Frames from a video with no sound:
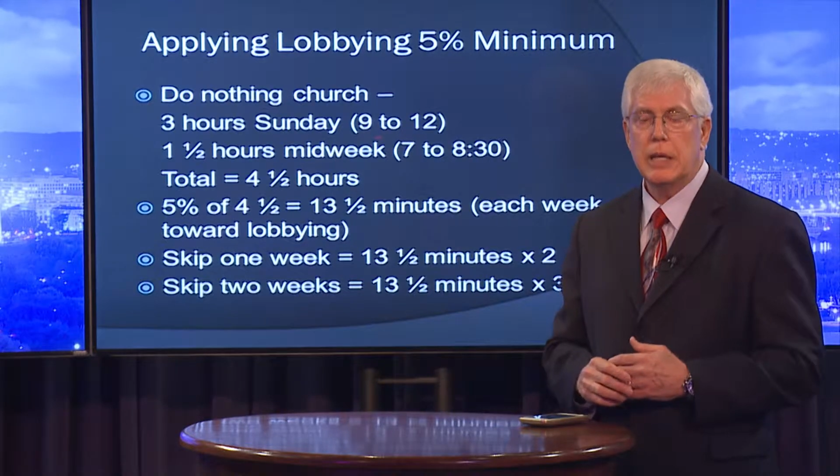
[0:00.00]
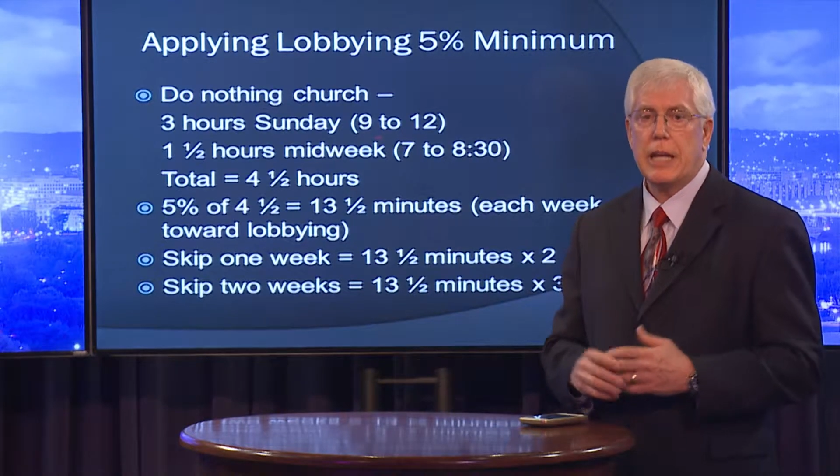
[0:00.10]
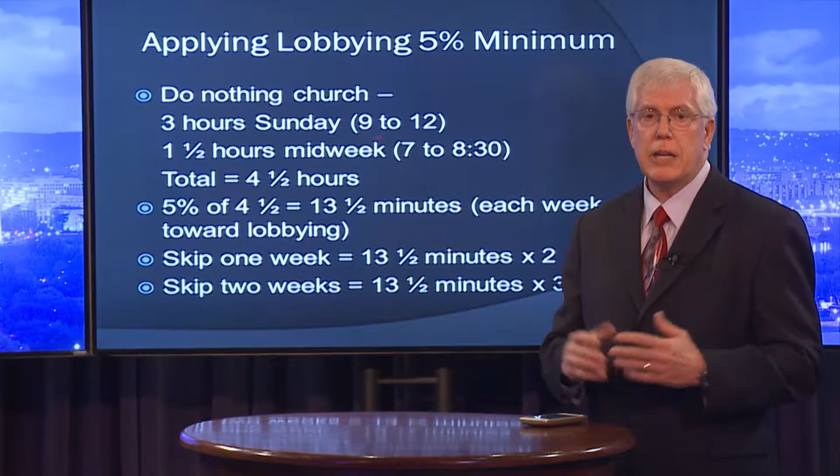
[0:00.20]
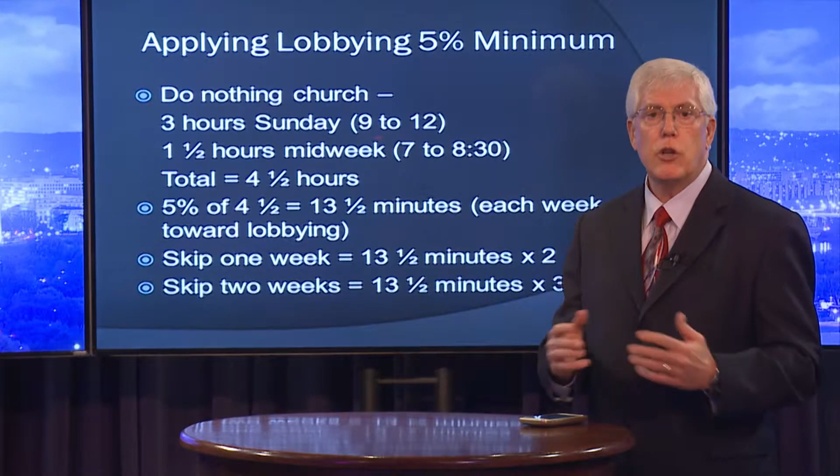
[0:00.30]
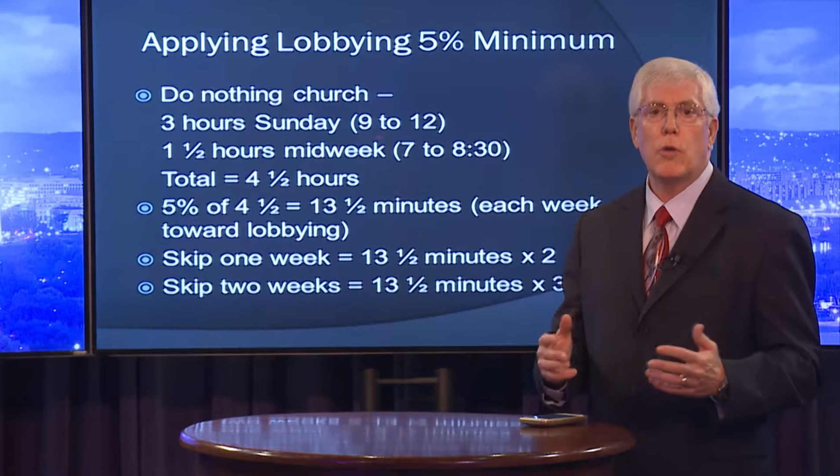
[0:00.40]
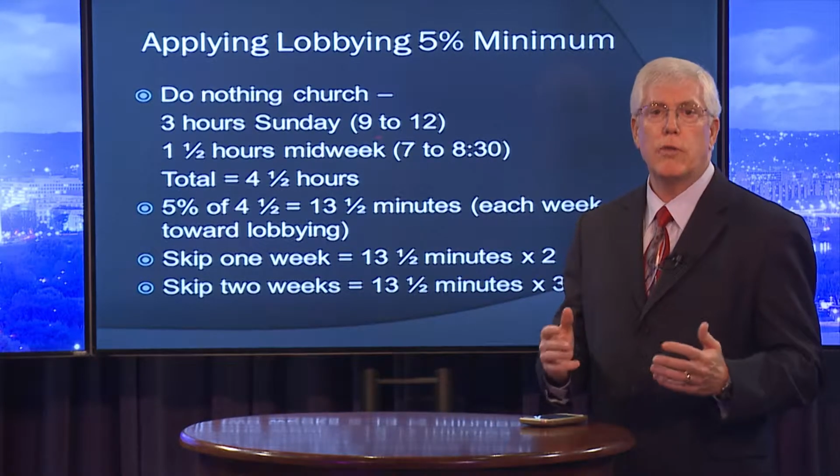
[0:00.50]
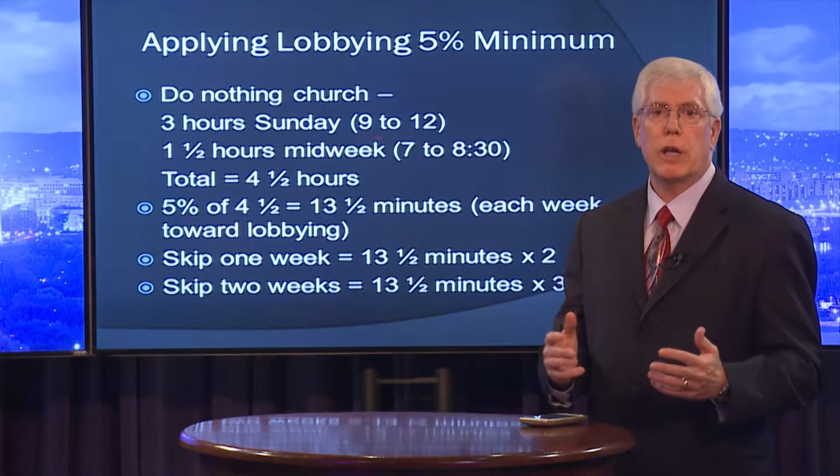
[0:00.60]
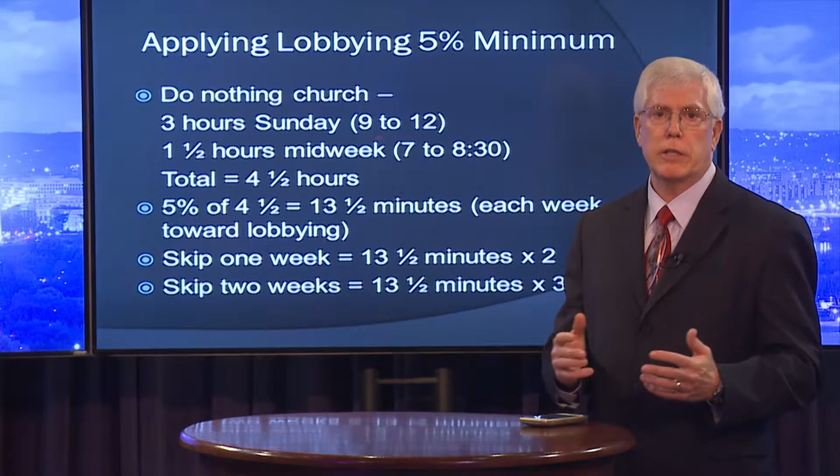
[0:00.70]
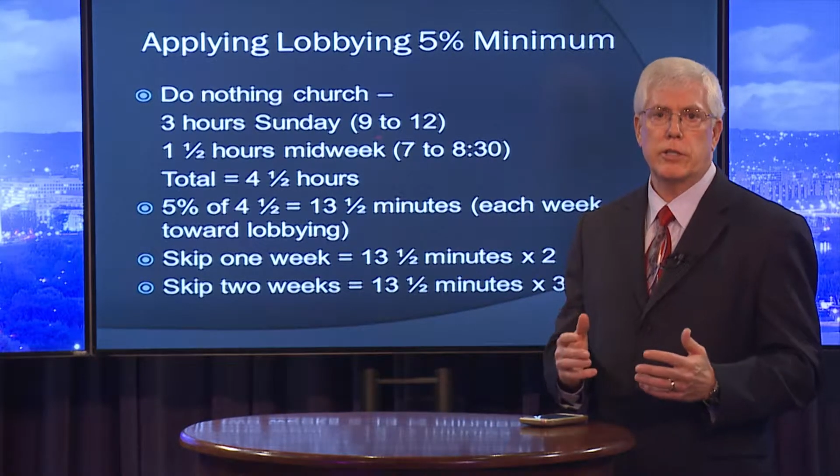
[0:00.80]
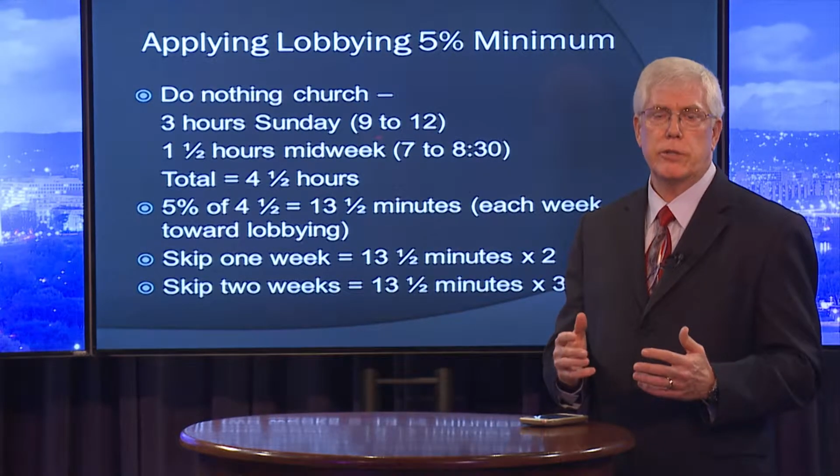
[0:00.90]
and no
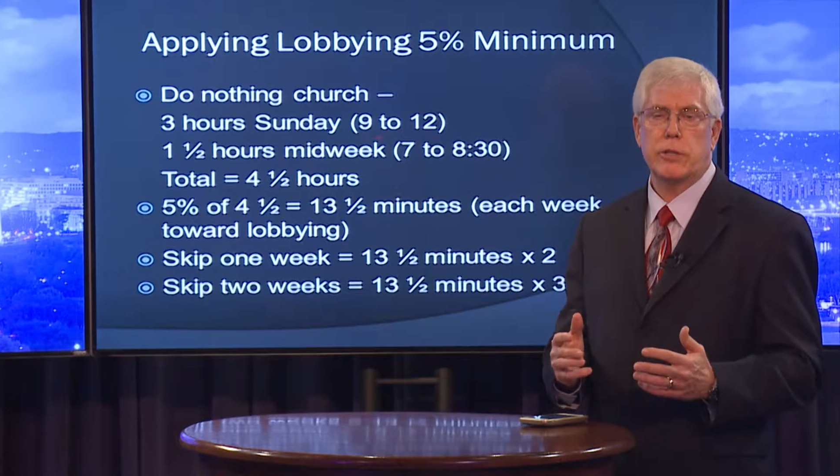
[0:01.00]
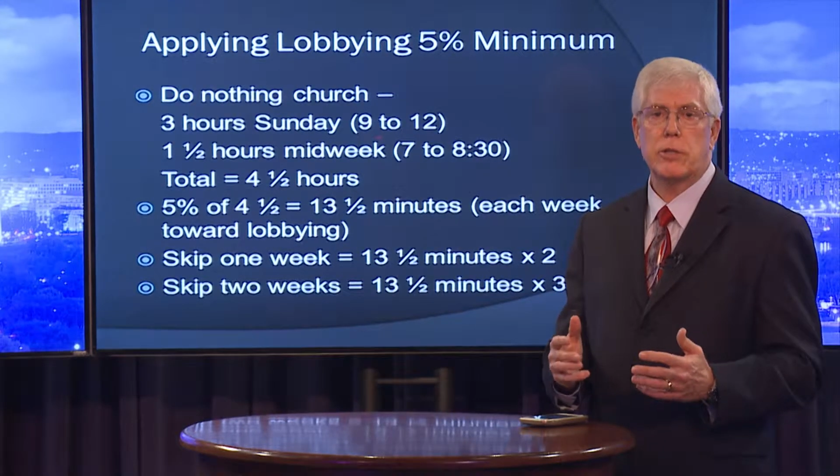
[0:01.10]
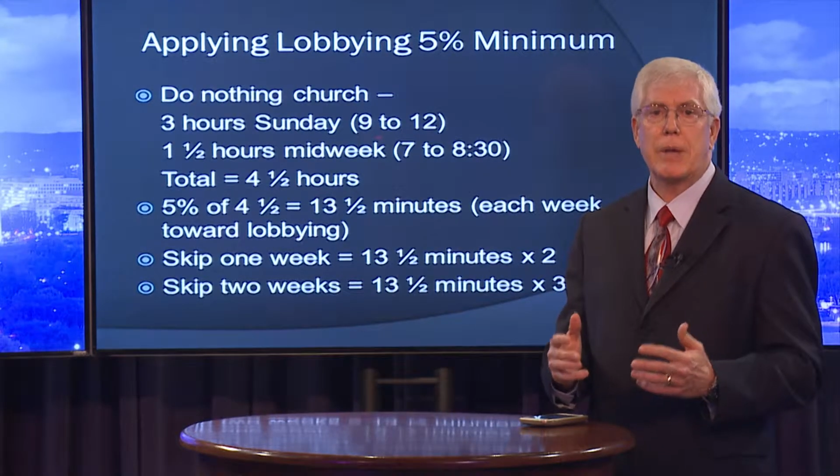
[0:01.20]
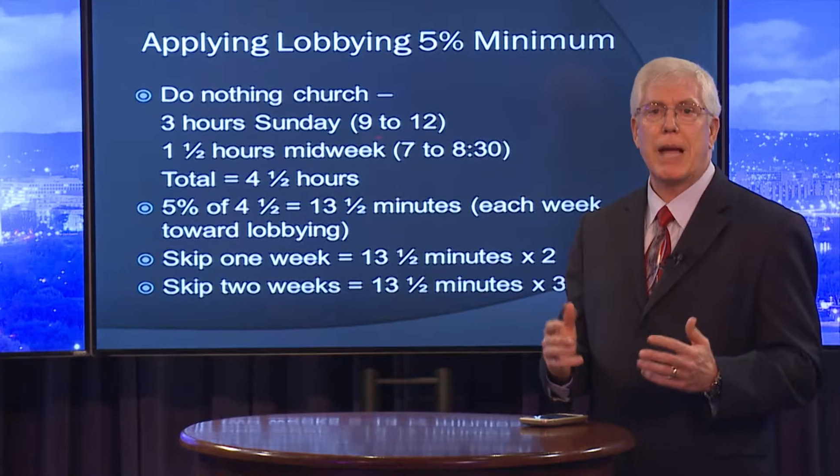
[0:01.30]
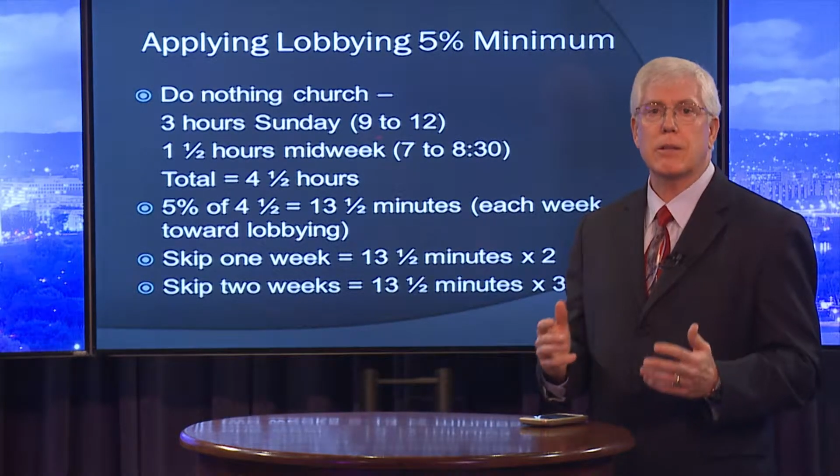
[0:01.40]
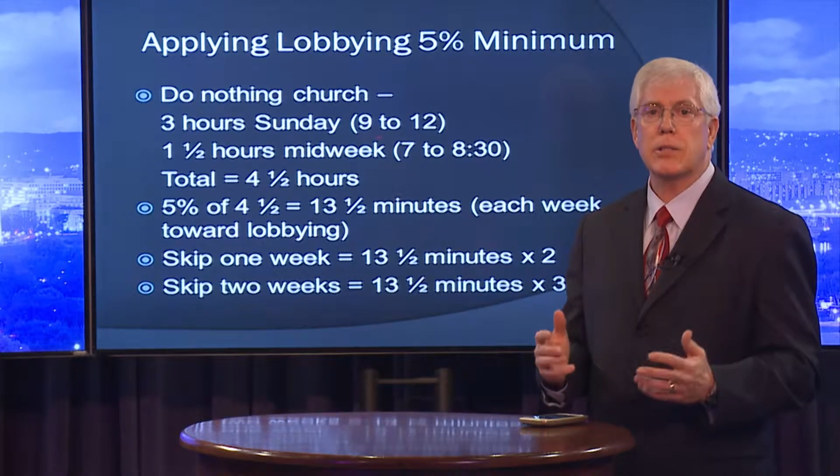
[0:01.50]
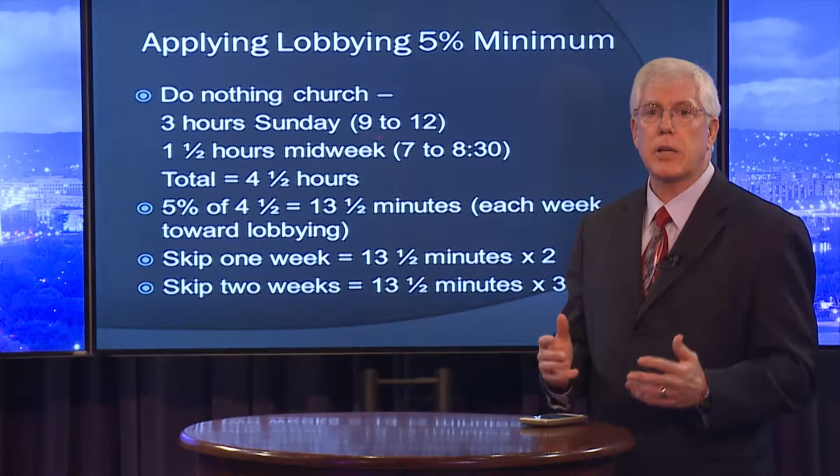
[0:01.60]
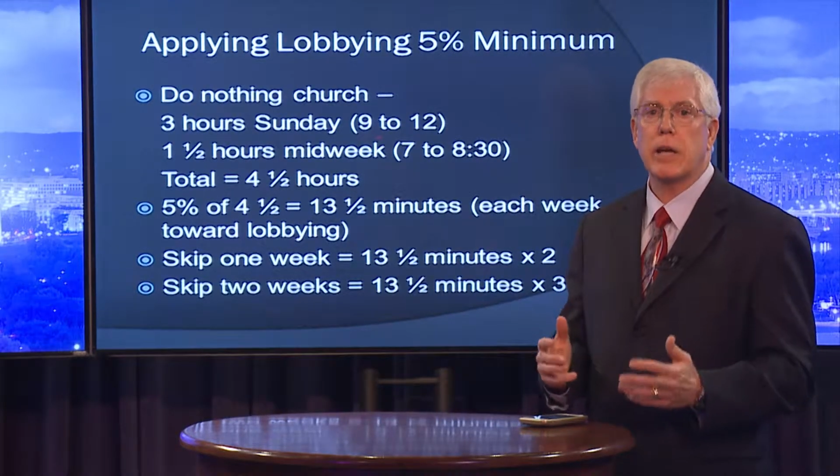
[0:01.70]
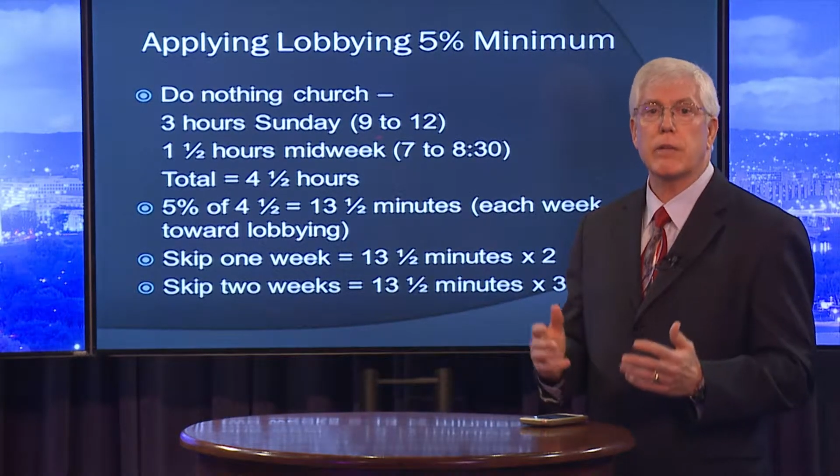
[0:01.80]
volunteerism outside